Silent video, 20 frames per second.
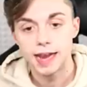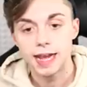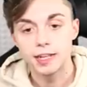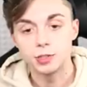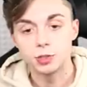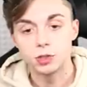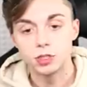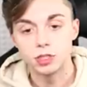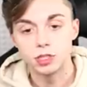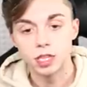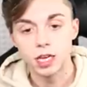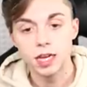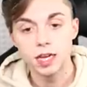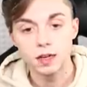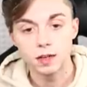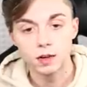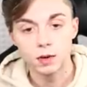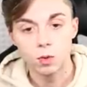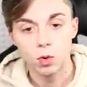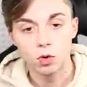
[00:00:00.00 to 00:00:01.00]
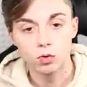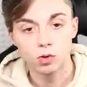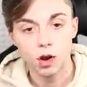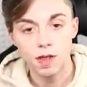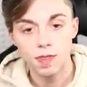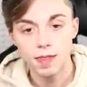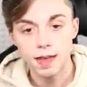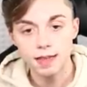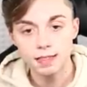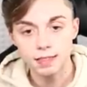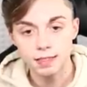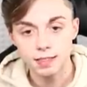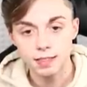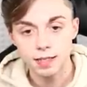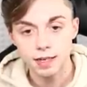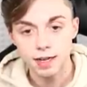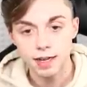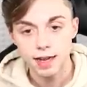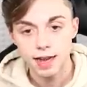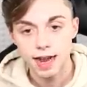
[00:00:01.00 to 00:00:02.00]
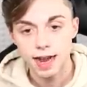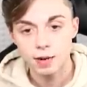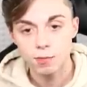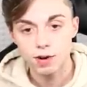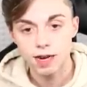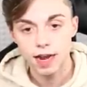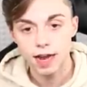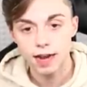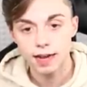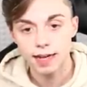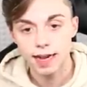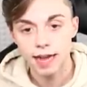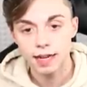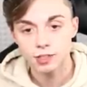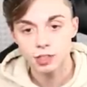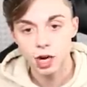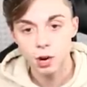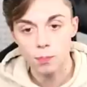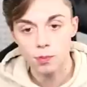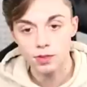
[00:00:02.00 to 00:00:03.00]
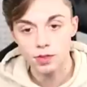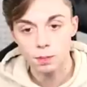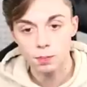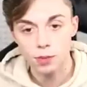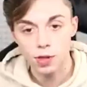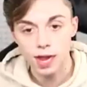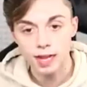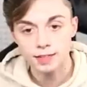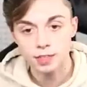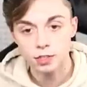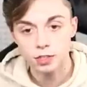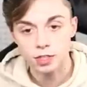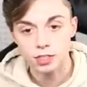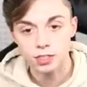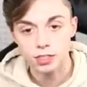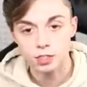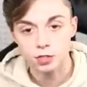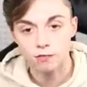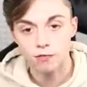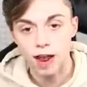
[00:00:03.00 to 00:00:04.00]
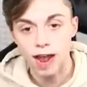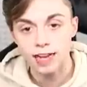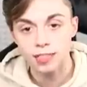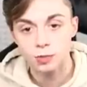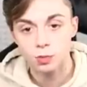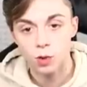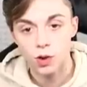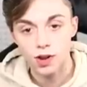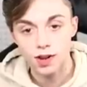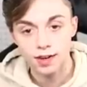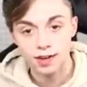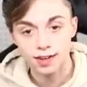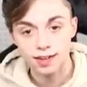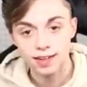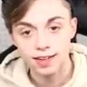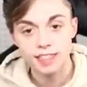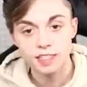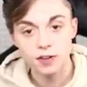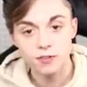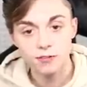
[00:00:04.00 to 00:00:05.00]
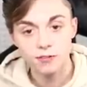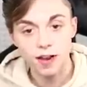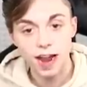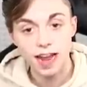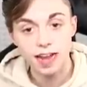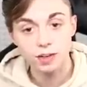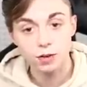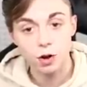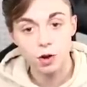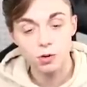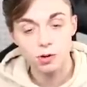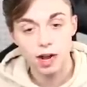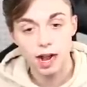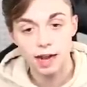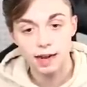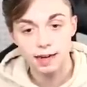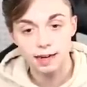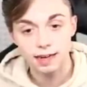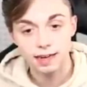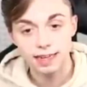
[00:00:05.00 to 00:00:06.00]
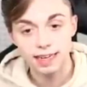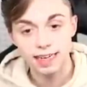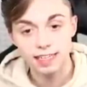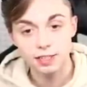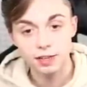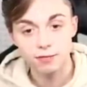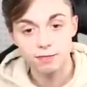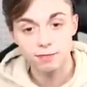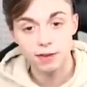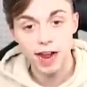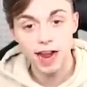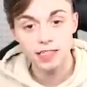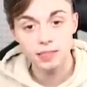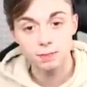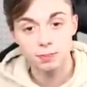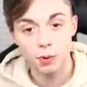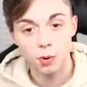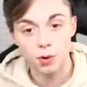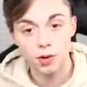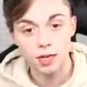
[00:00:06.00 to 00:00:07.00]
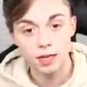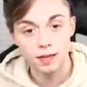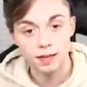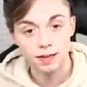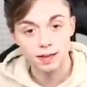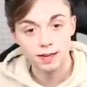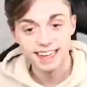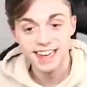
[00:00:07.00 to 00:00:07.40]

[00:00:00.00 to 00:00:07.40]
And as you can see, we'll run this and we gotta catch up with the planter because he's a fast one. Oh God, he's a fast boy.